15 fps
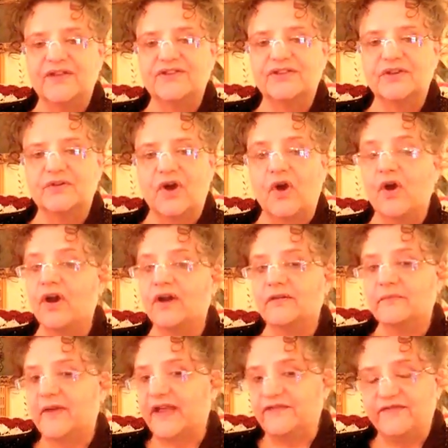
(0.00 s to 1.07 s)
So,
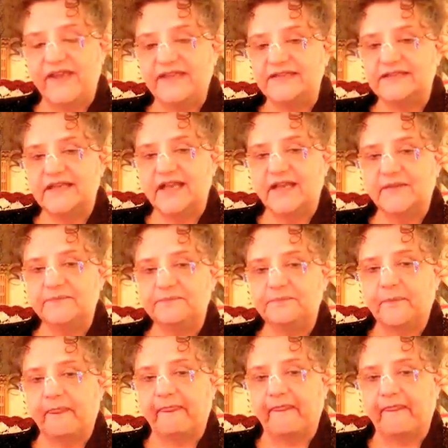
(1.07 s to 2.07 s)
or by FaceTime